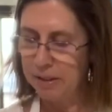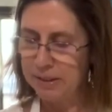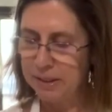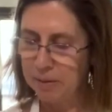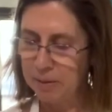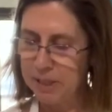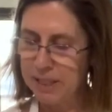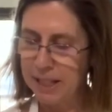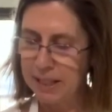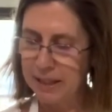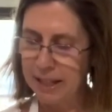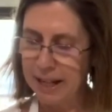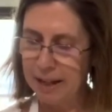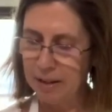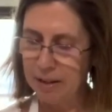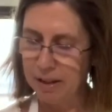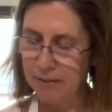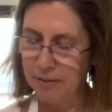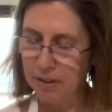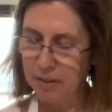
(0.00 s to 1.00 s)
So we take the
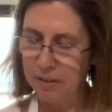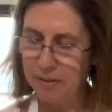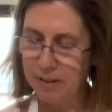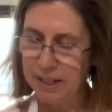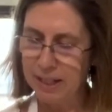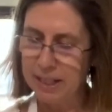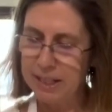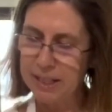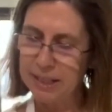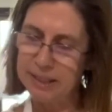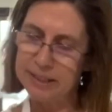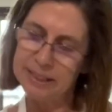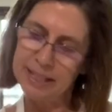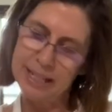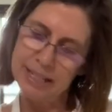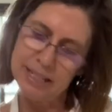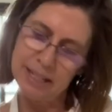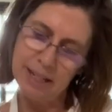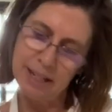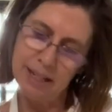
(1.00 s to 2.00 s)
outer of the three and into the
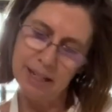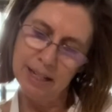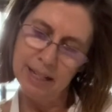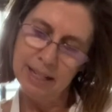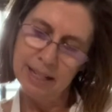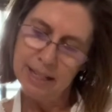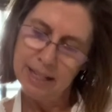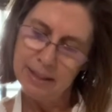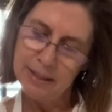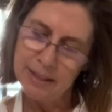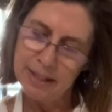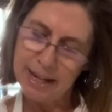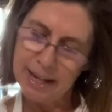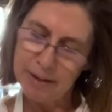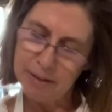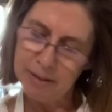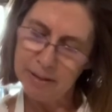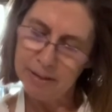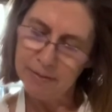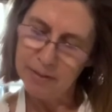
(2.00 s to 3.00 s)
center, the
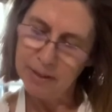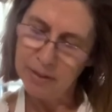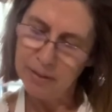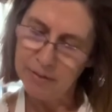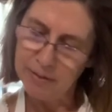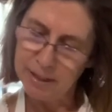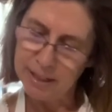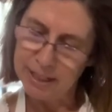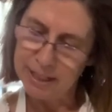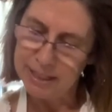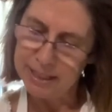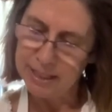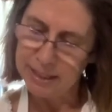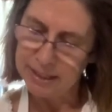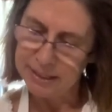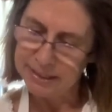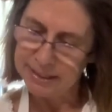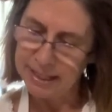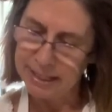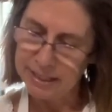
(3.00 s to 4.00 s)
outer of the three and into the
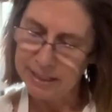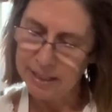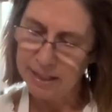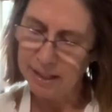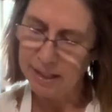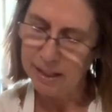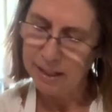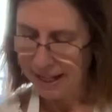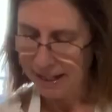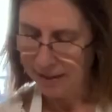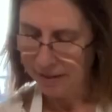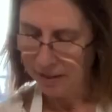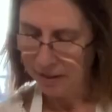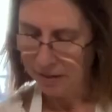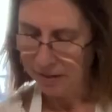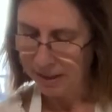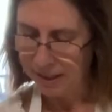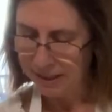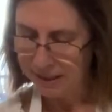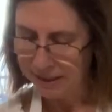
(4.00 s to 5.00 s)
center, out of the
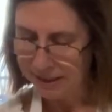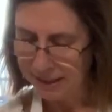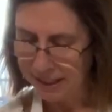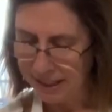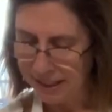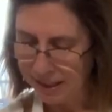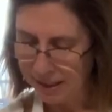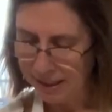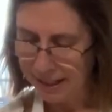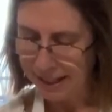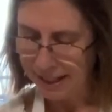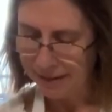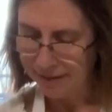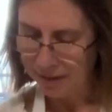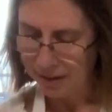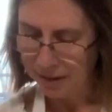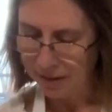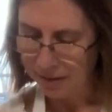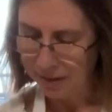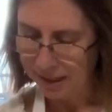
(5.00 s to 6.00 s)
three and into the center, out of
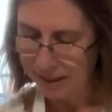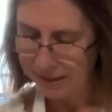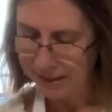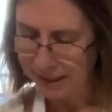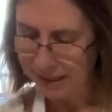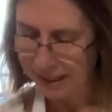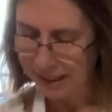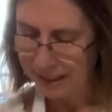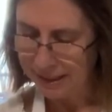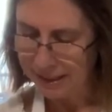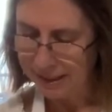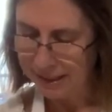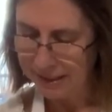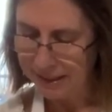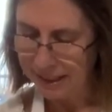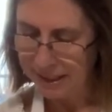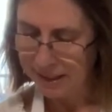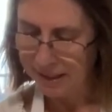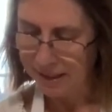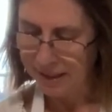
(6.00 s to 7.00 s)
the three and into the
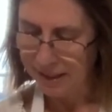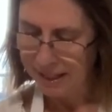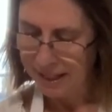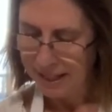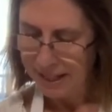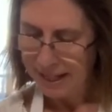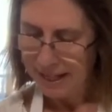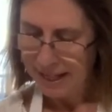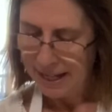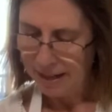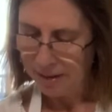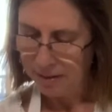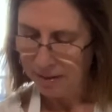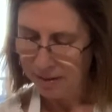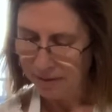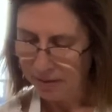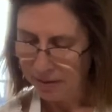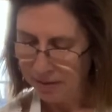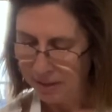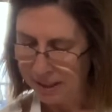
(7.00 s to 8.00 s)
center, outer
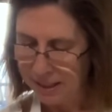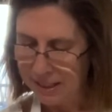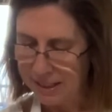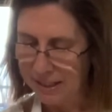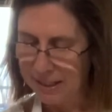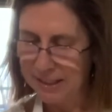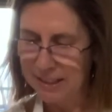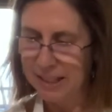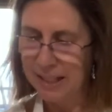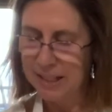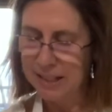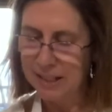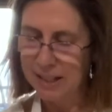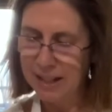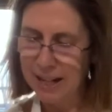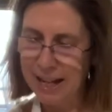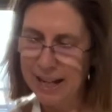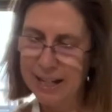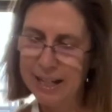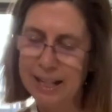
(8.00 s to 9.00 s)
of three and into the center.
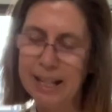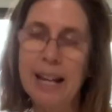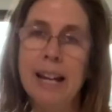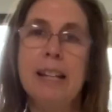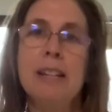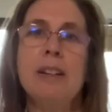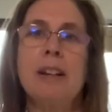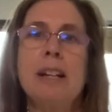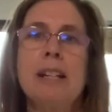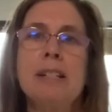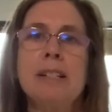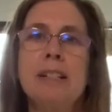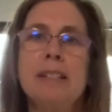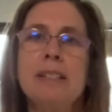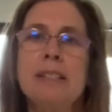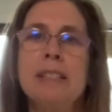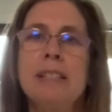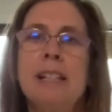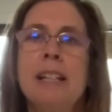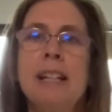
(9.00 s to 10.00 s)
And again, you can
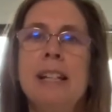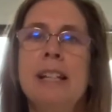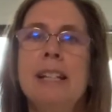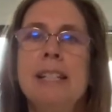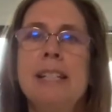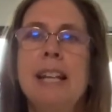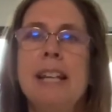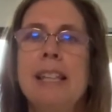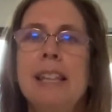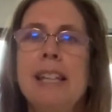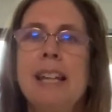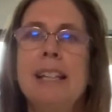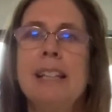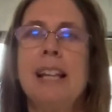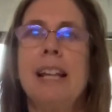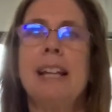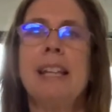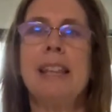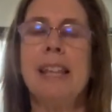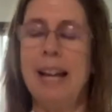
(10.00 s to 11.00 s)
just take the end
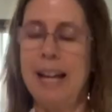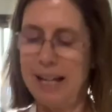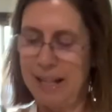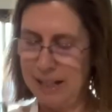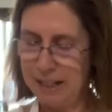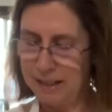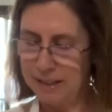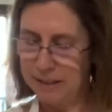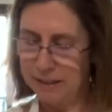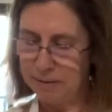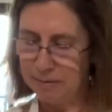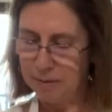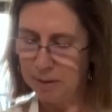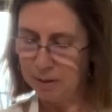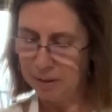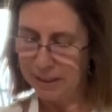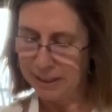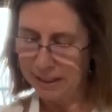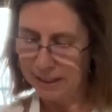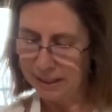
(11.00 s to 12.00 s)
like that and just
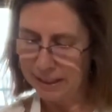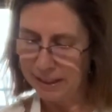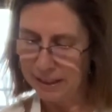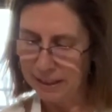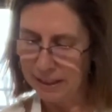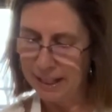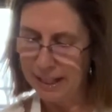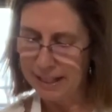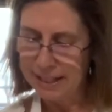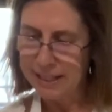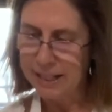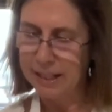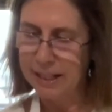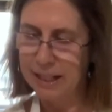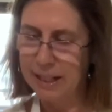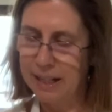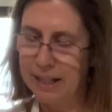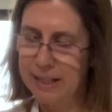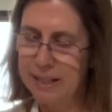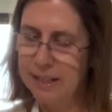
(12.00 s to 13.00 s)
roll it a little and tuck
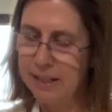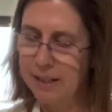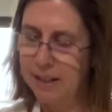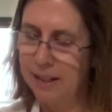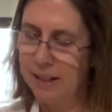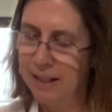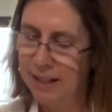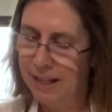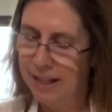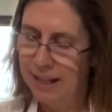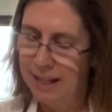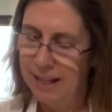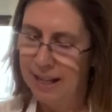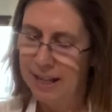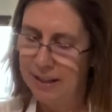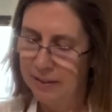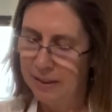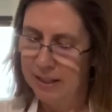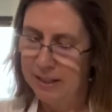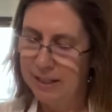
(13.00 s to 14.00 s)
it under.
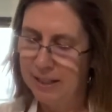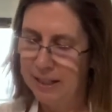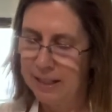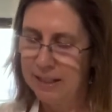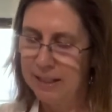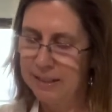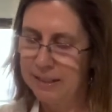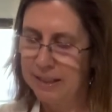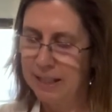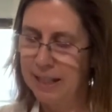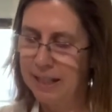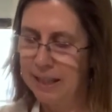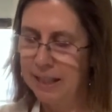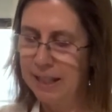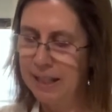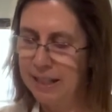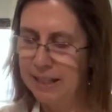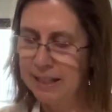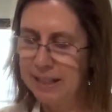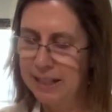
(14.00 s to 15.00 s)
And then you can just take the
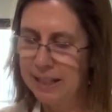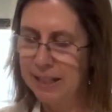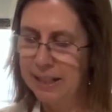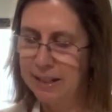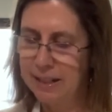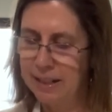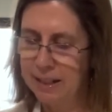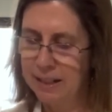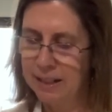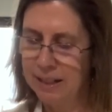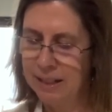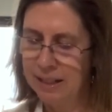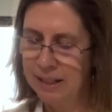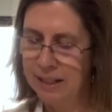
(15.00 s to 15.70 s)
end here,